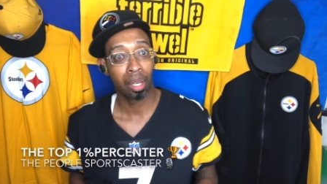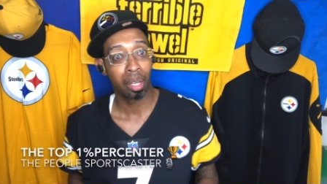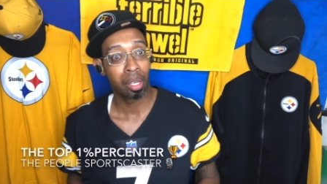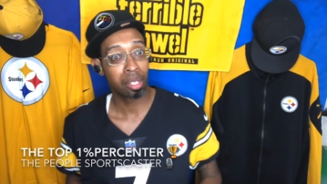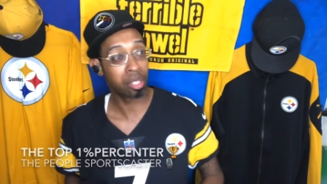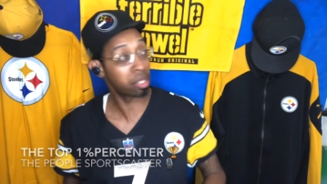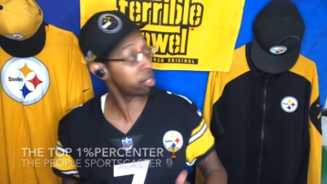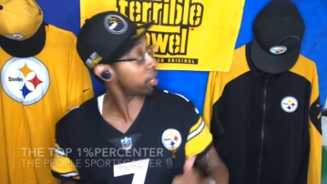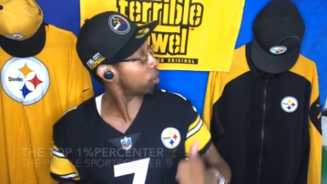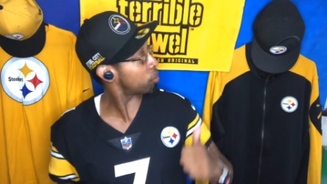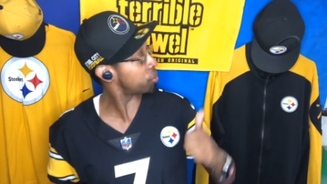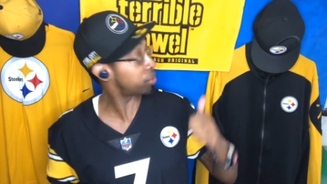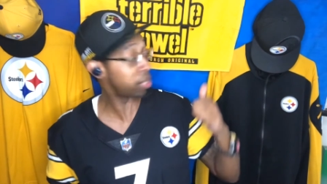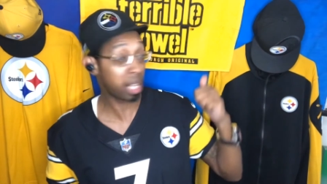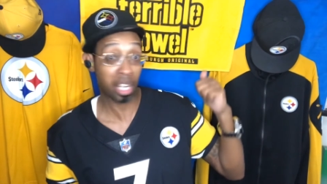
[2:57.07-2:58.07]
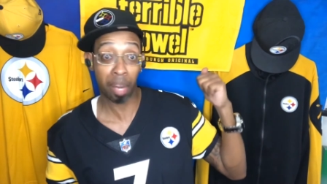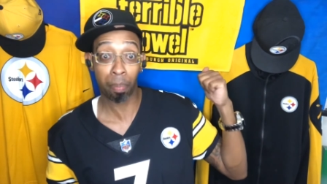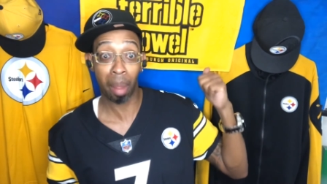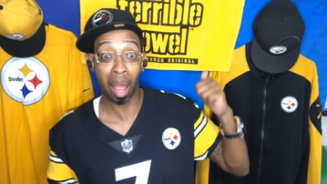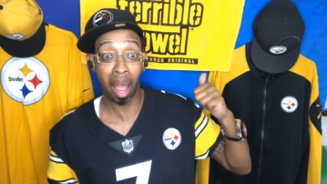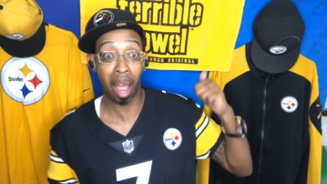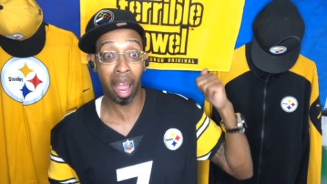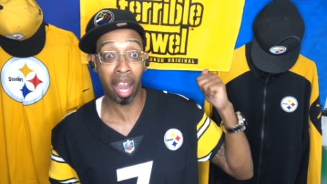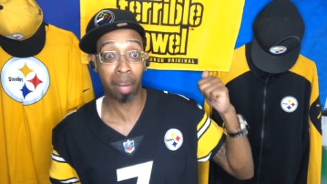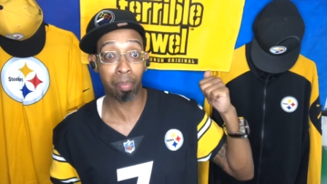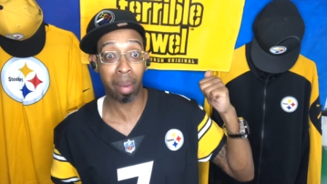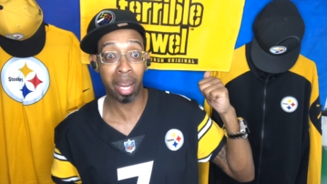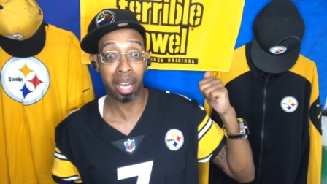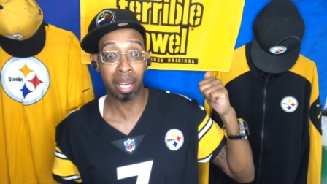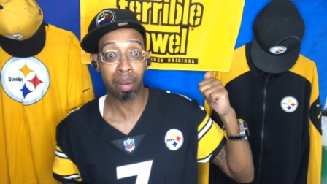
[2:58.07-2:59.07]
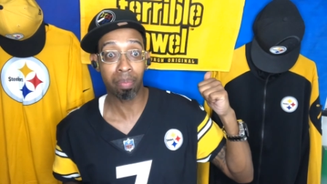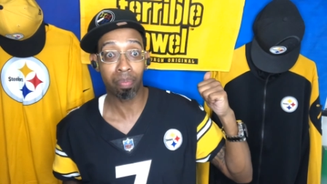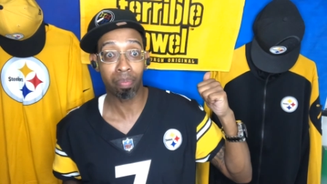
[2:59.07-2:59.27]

Steel City behind me.